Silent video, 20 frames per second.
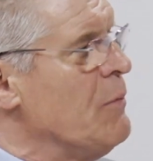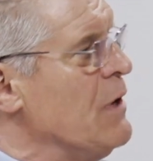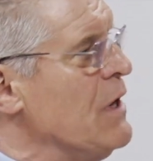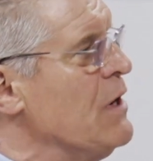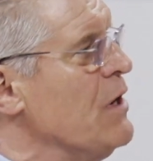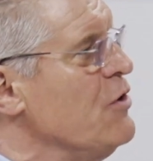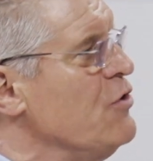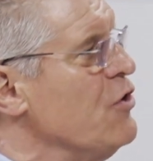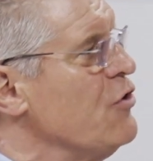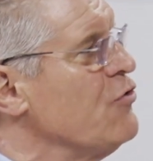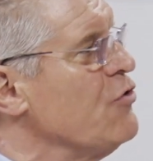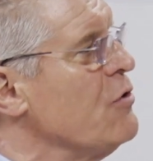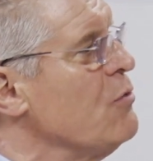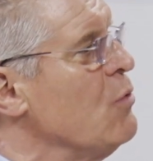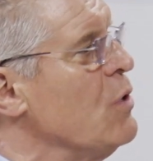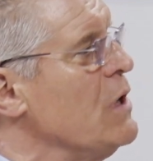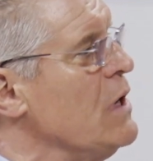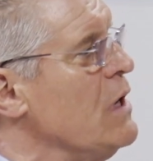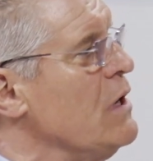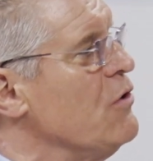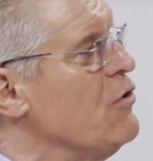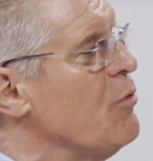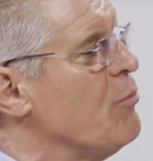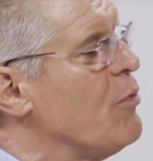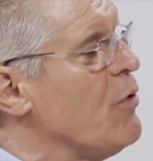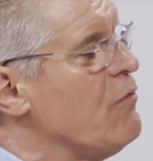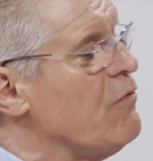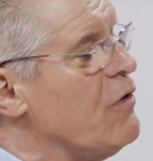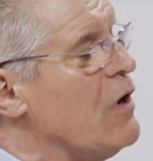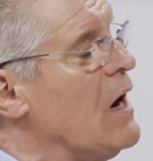In addition, we need to
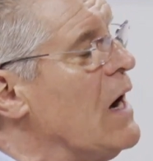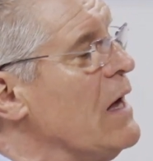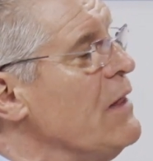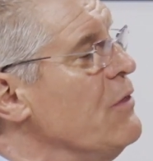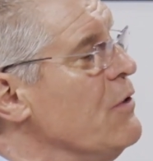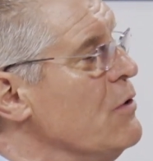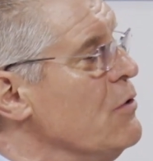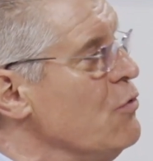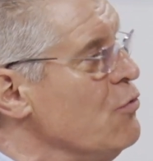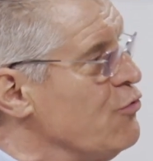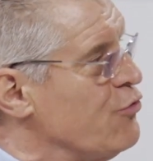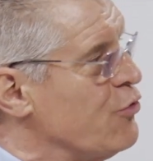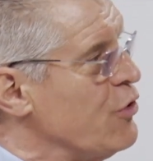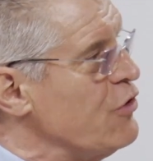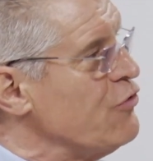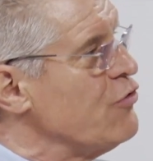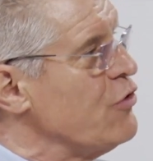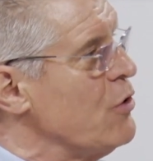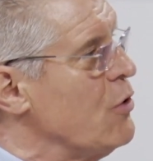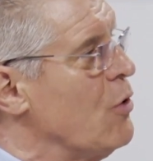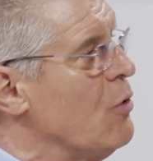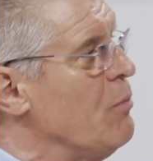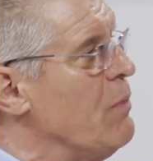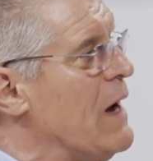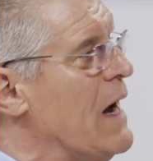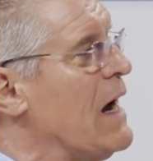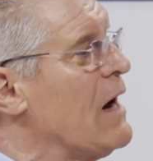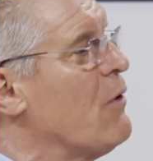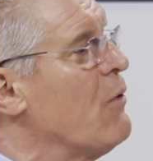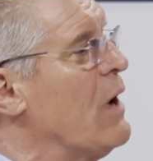provide the nutritional
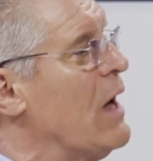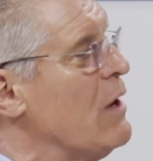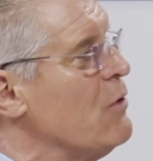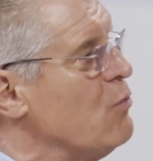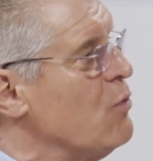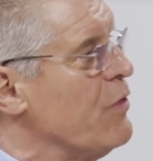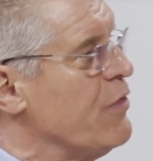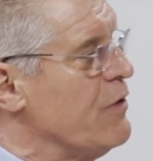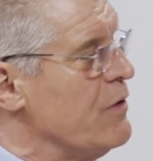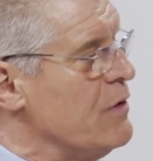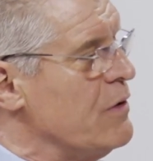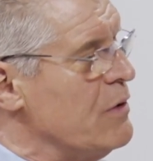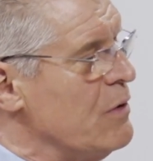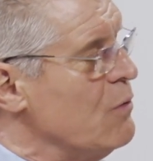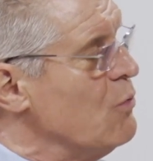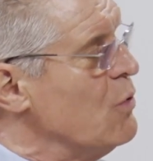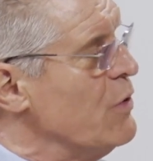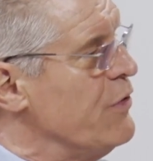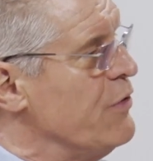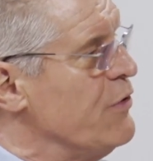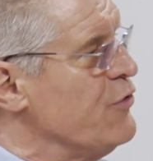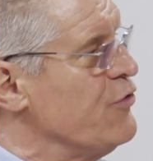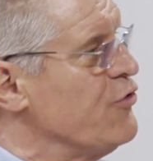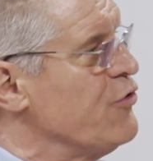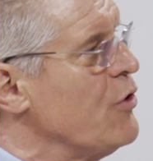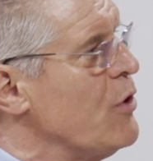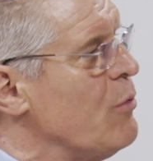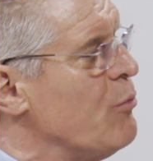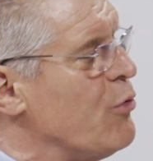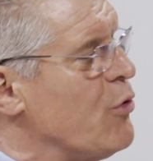background with the
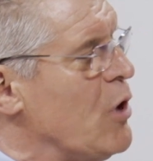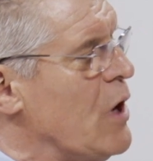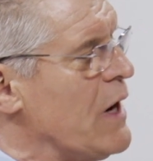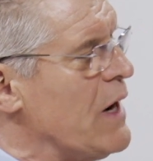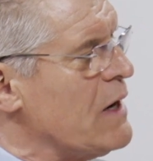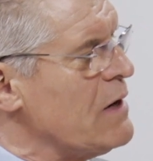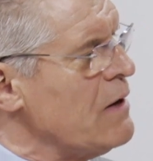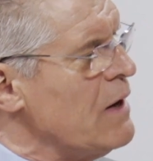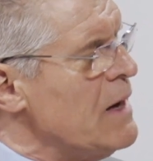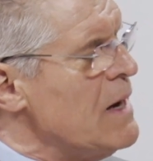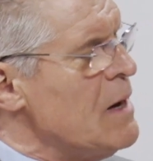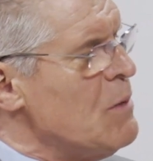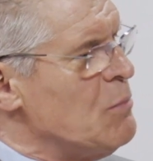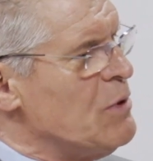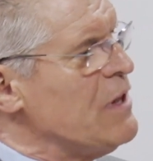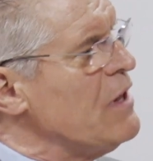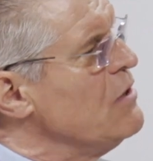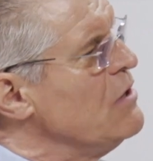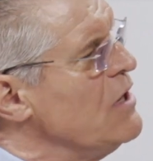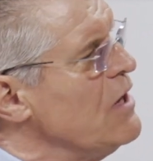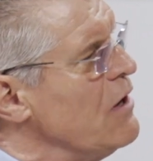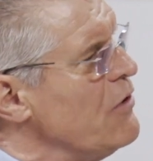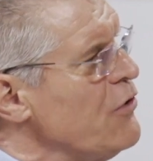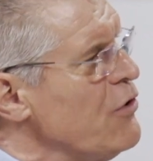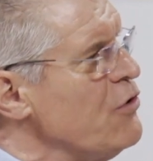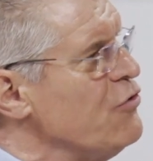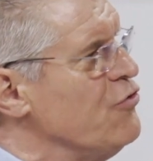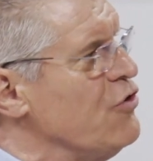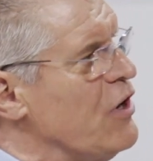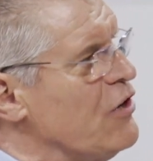serum product, but then the
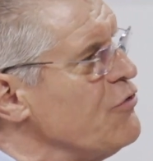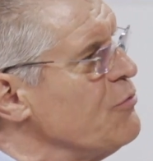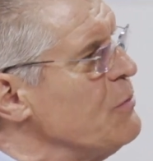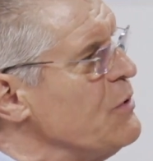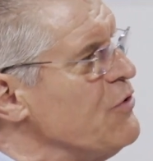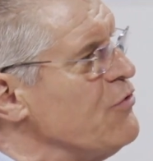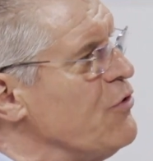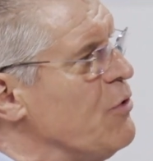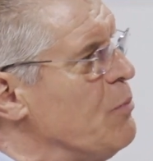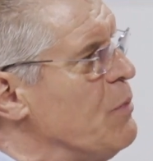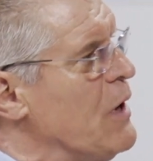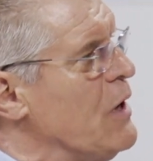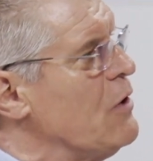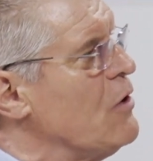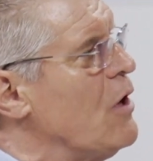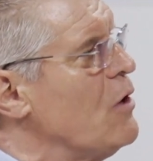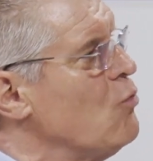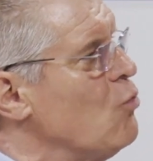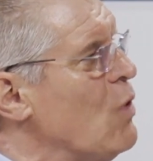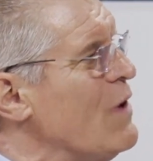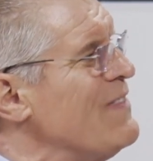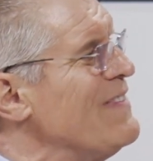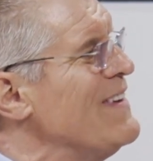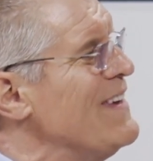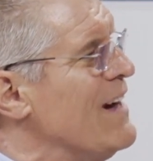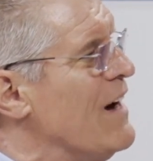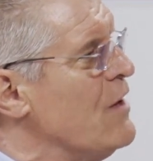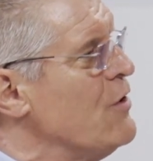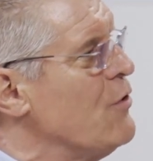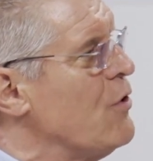other adjustments depend on what
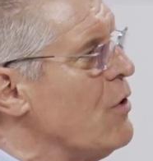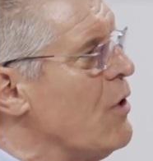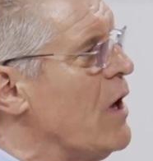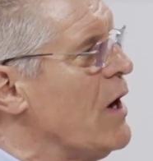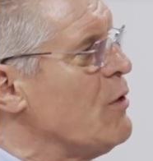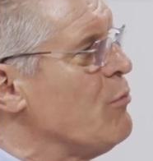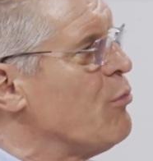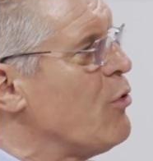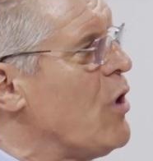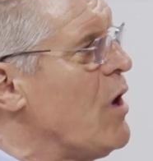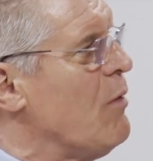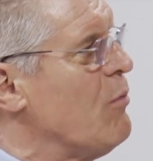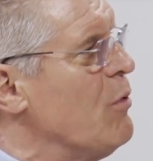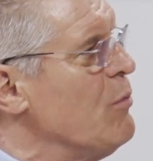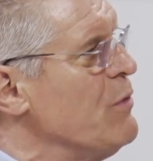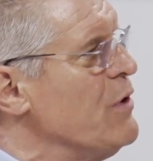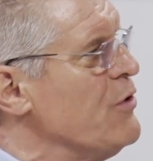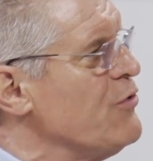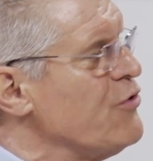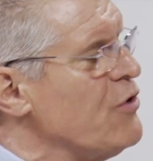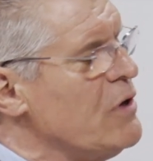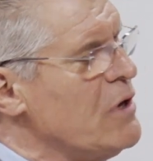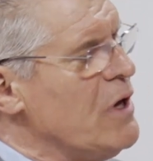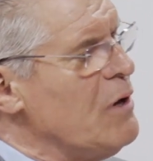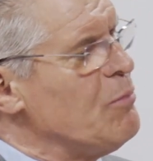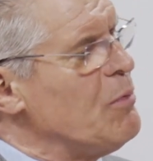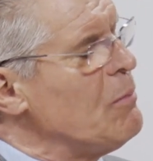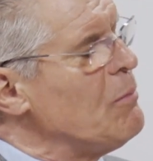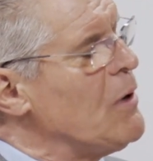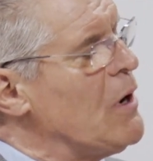the underlying problem is.
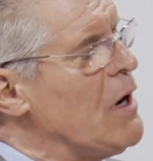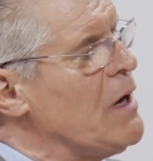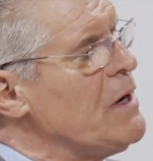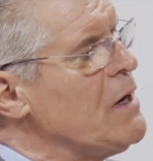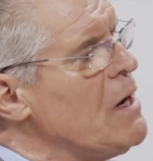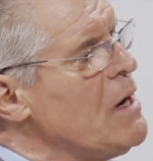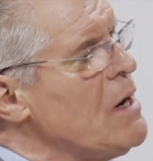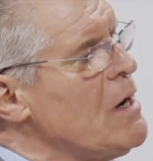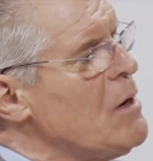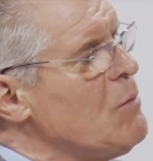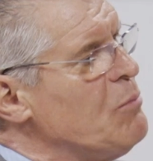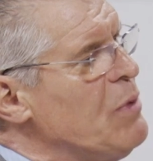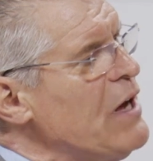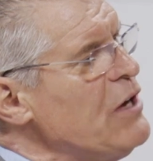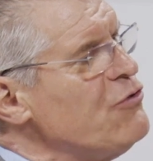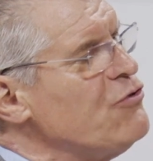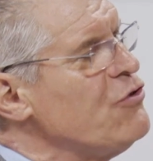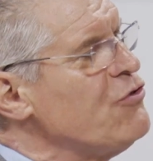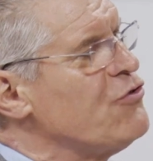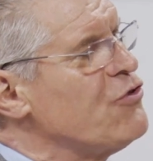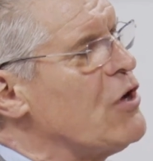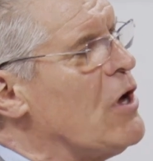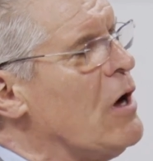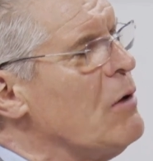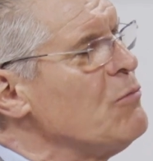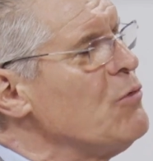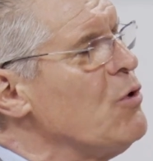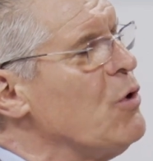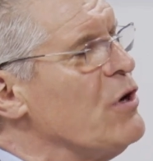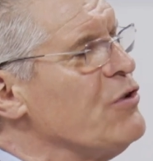Keep in mind, patients
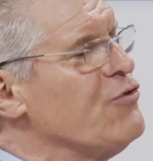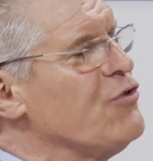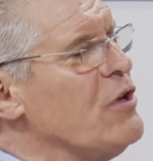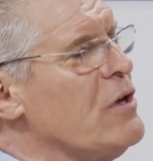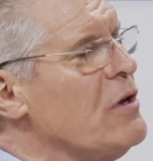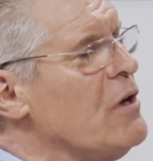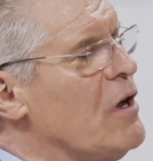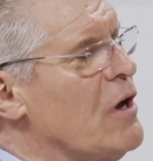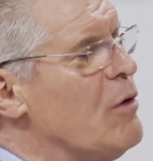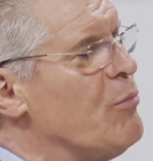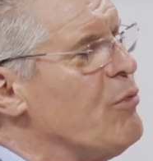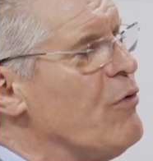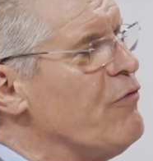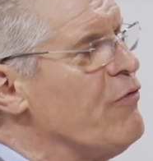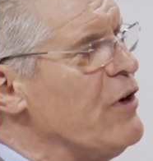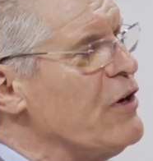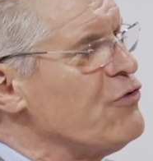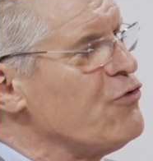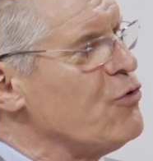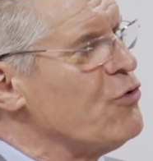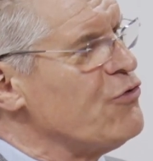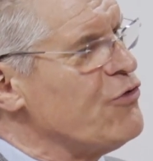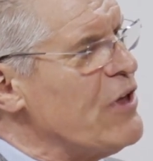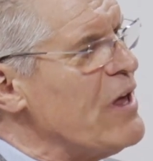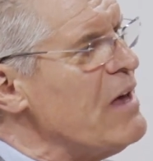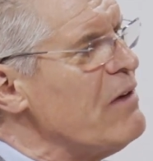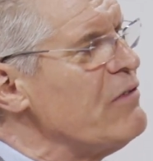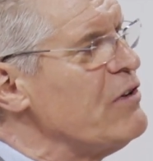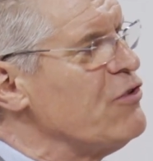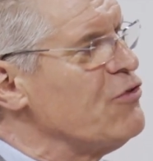come to us skincare professionals,
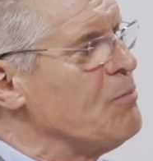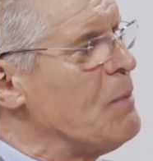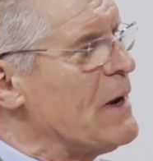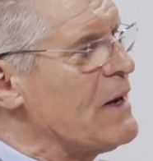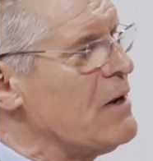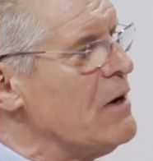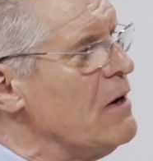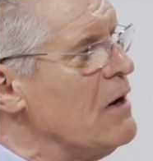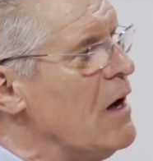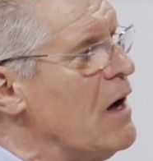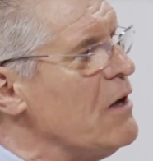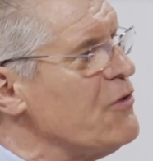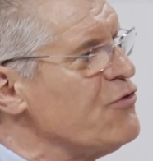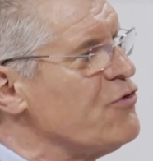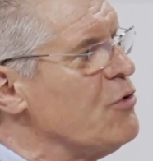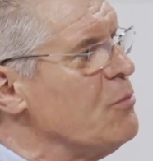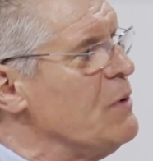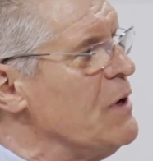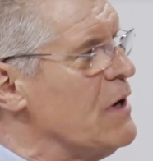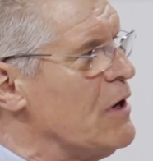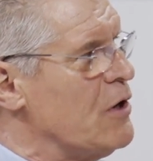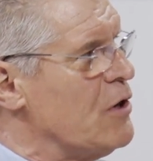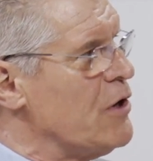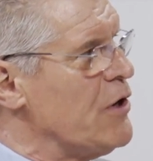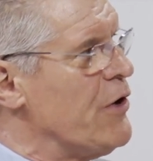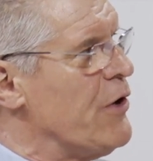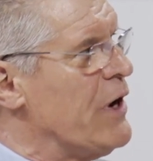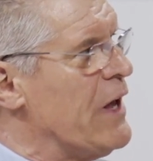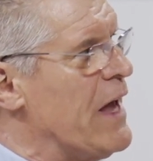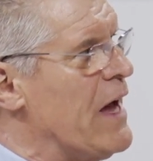they have expected us to be a
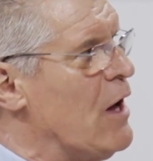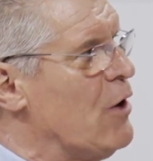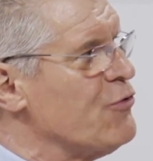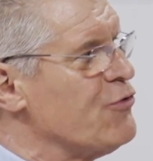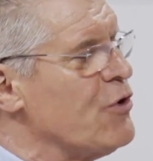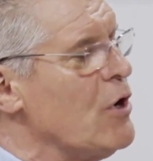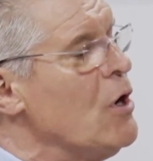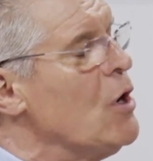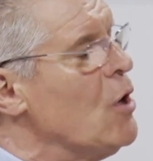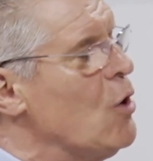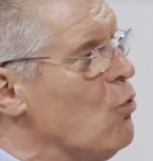clearinghouse.